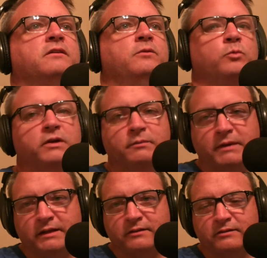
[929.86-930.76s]
what it
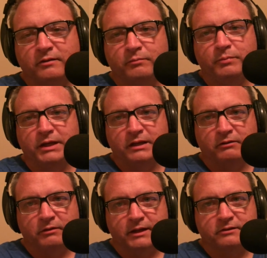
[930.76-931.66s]
means to be in a
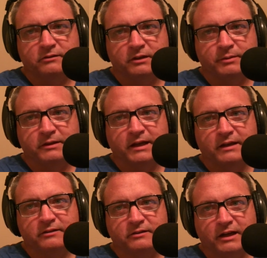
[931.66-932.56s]
relationship at
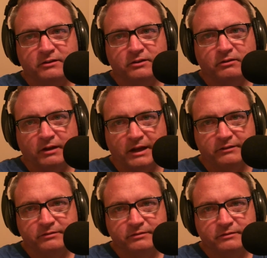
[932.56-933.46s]
that stage of your
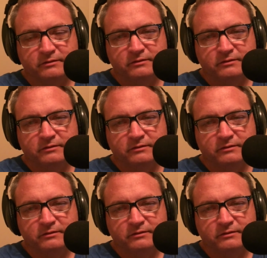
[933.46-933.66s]
life.